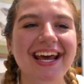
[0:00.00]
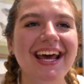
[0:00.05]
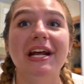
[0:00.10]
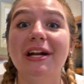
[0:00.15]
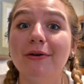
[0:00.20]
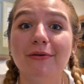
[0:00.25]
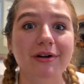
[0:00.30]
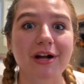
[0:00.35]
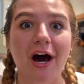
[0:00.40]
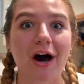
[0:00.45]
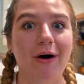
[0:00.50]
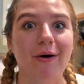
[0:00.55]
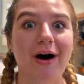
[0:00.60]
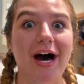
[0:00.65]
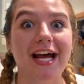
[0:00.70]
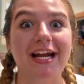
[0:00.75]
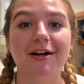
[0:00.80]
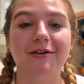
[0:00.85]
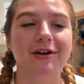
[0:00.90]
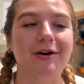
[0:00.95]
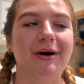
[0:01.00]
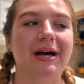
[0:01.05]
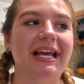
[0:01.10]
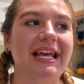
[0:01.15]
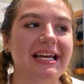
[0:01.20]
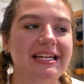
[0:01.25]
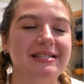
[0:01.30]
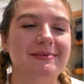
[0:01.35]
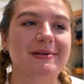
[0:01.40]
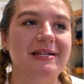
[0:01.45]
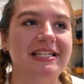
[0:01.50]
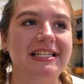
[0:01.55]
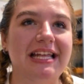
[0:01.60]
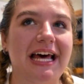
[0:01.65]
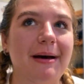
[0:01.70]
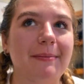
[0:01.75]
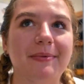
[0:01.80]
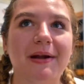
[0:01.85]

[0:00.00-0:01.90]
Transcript: But I don't know. I can't speak to that.